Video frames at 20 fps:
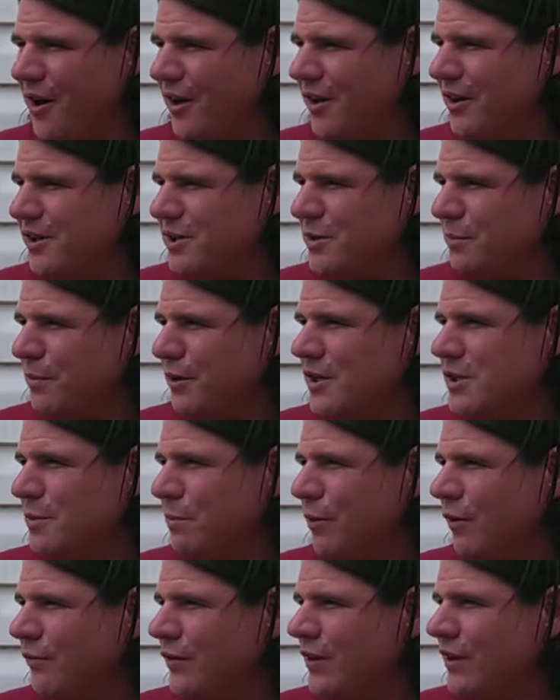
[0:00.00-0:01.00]
is a
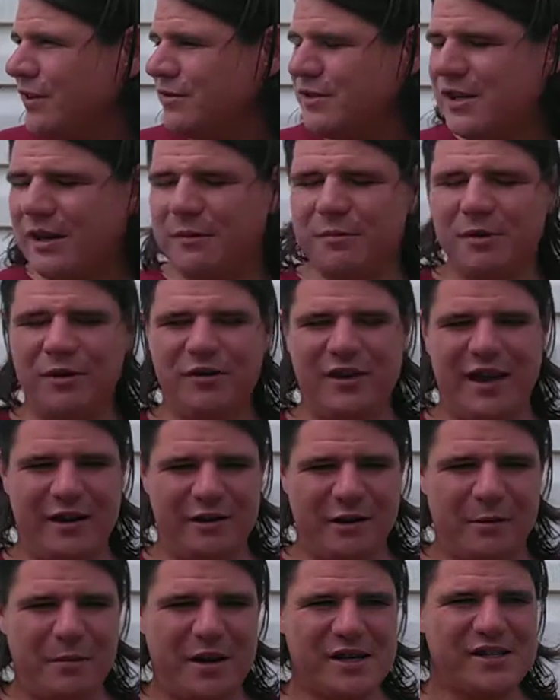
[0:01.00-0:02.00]
perfect example of that.
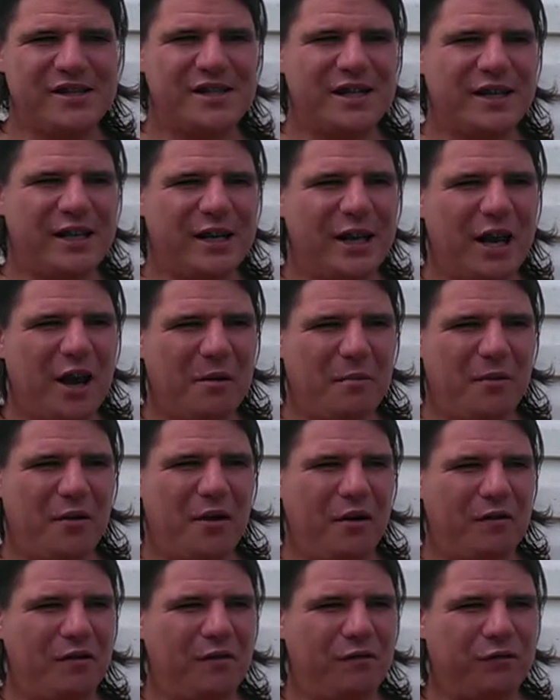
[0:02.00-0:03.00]
And I'm not sticking up
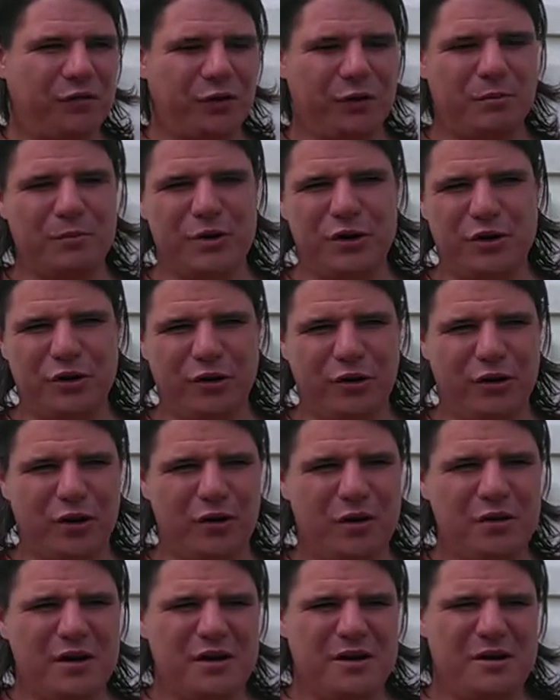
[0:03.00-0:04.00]
for
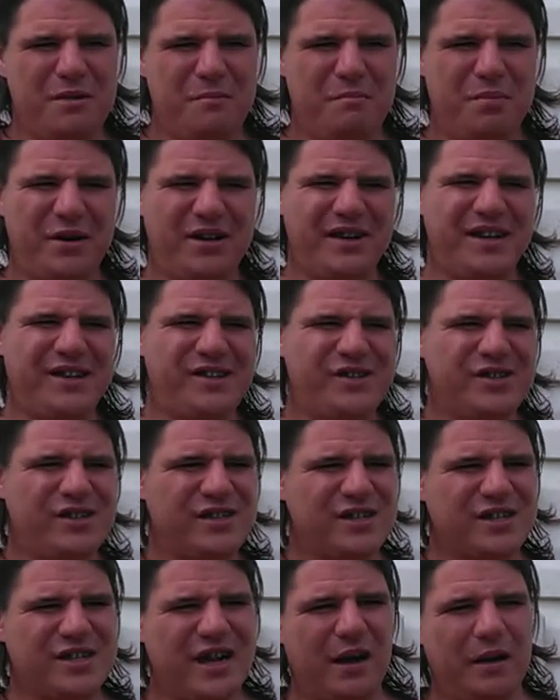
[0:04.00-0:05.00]
Maduro, but it's
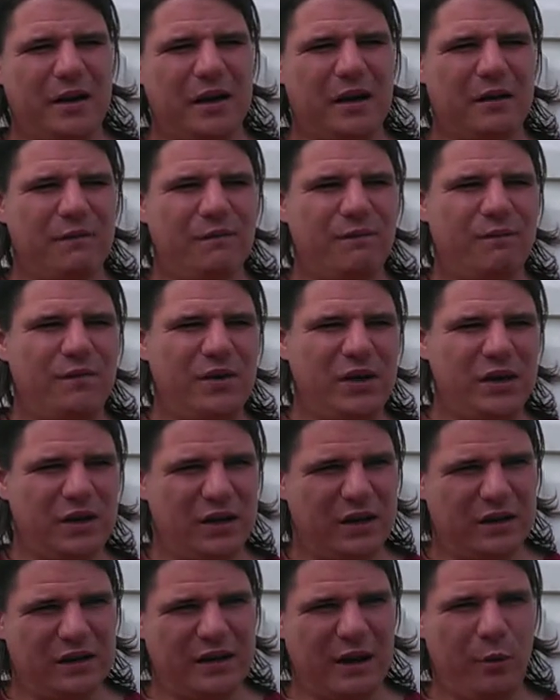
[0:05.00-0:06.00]
just kind of
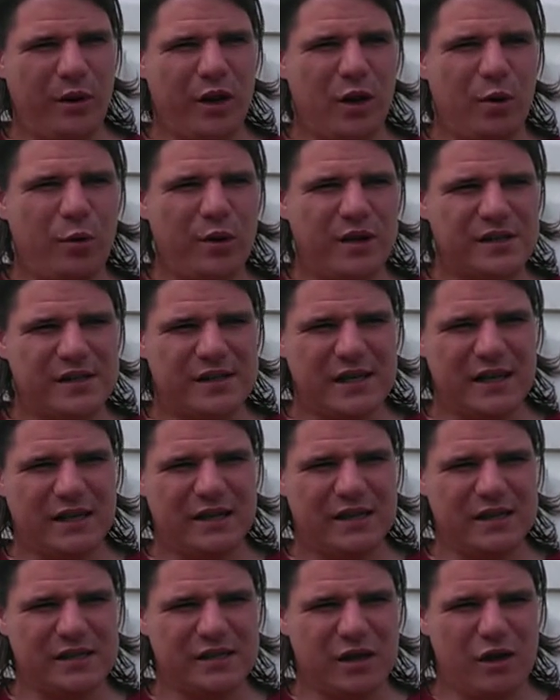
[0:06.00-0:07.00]
convenient that we always take
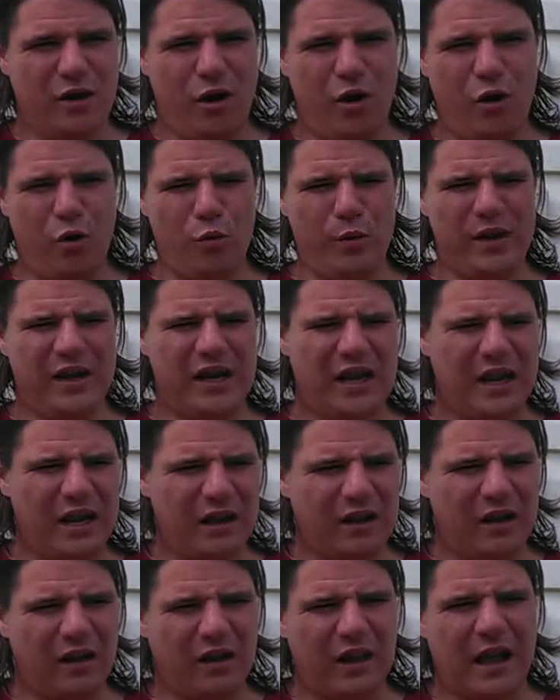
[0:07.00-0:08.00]
this, oh, we
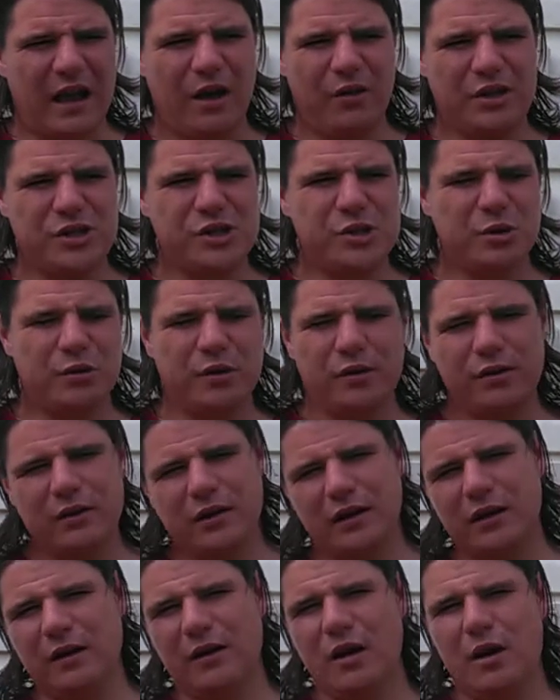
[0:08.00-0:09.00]
can't allow this sort of
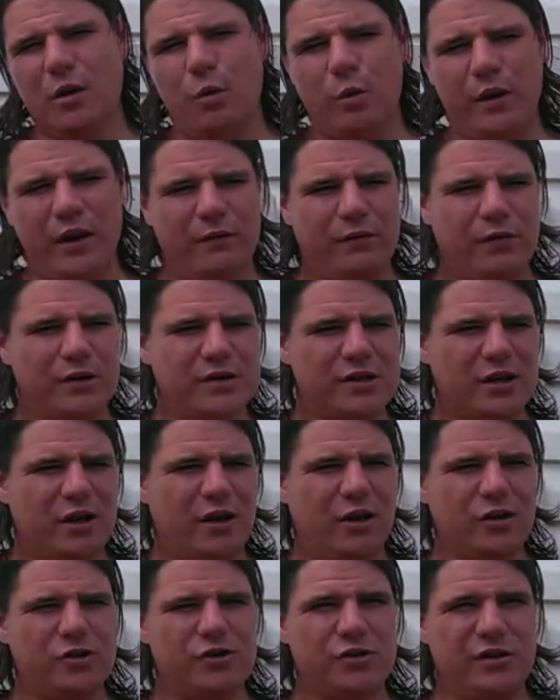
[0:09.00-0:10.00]
thing whenever it's a
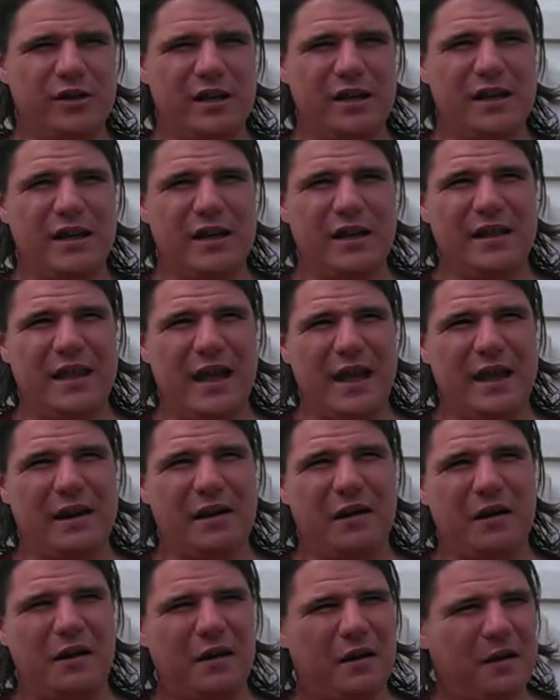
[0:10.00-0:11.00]
country that
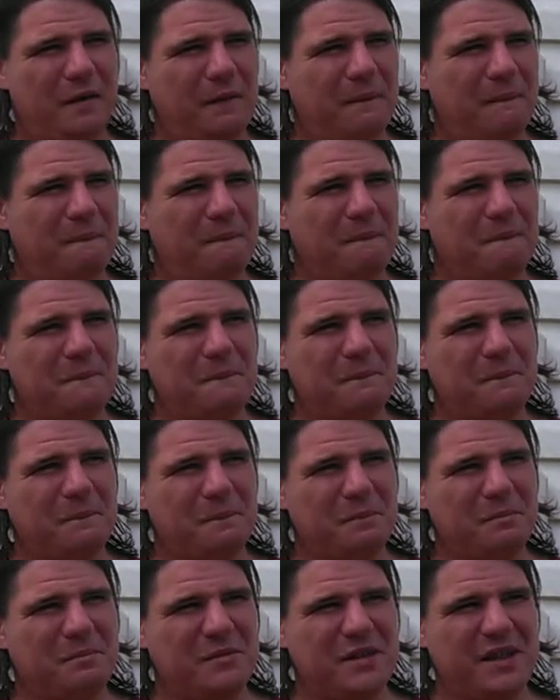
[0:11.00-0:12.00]

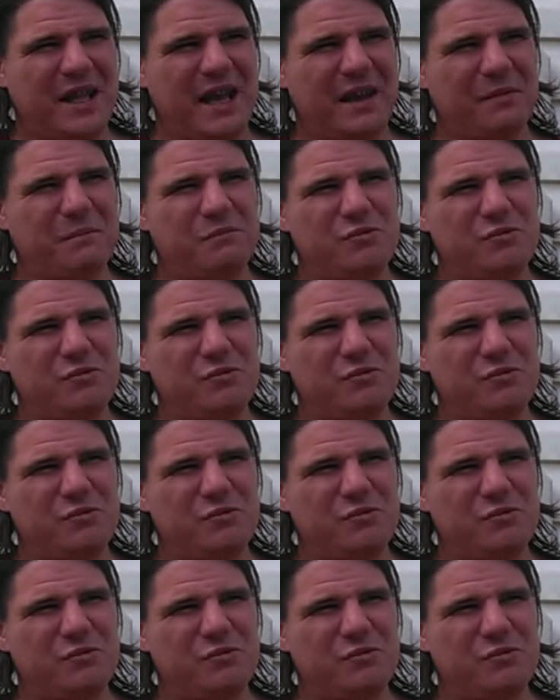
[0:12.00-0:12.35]
that